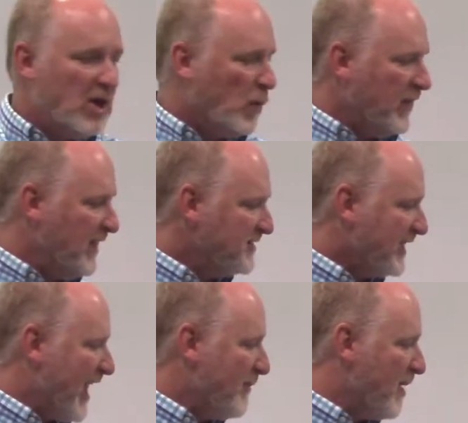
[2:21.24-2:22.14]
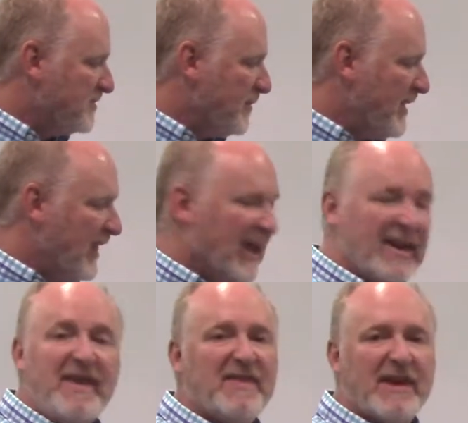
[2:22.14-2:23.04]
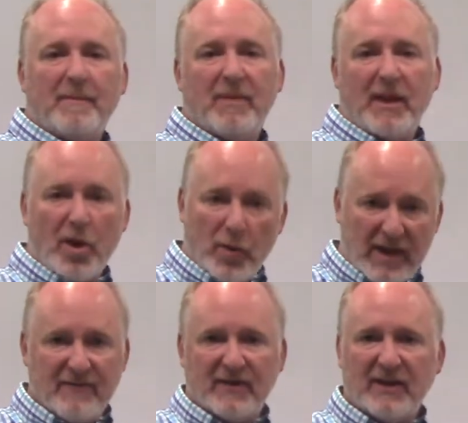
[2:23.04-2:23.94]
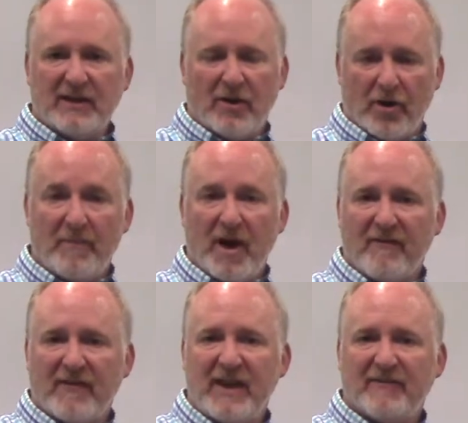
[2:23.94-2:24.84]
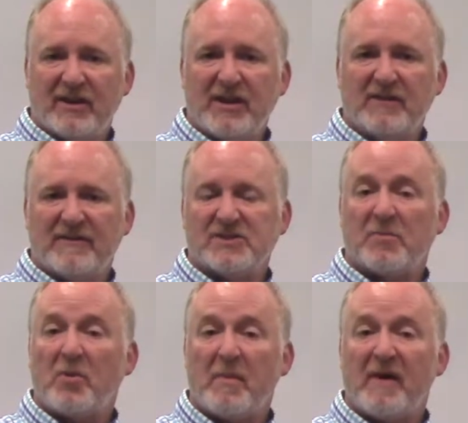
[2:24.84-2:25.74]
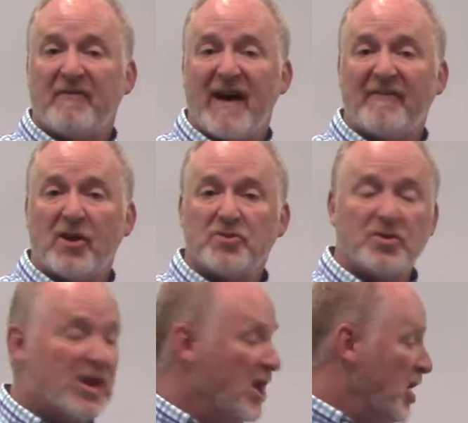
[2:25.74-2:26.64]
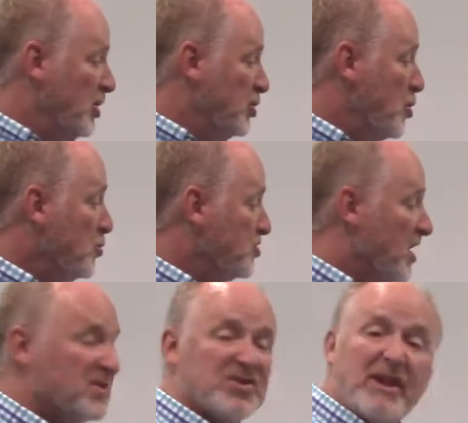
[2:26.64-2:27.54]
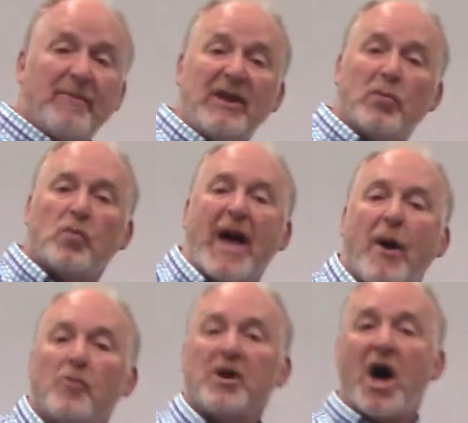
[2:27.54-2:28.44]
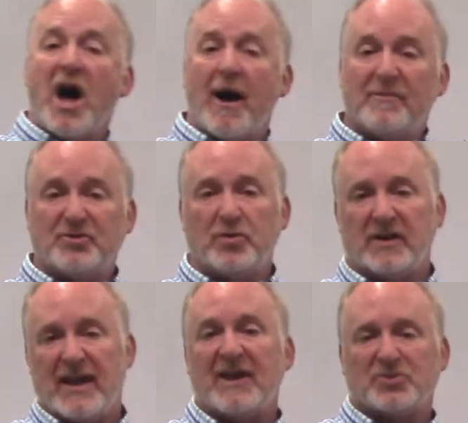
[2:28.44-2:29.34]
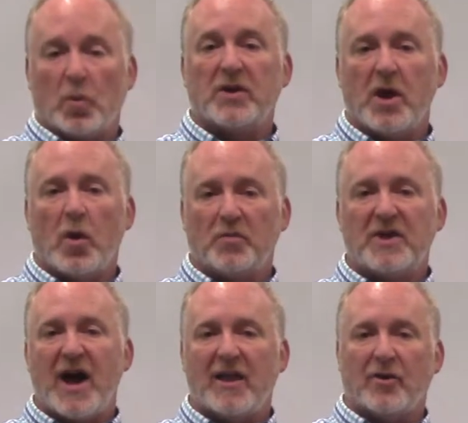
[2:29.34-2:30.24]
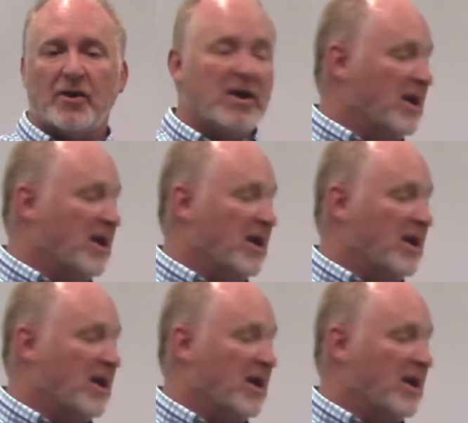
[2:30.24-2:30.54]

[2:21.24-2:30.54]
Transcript: When this came up to be anything below evenly or above evenly divisible above 500, you just simply round up to the next one whole dollar.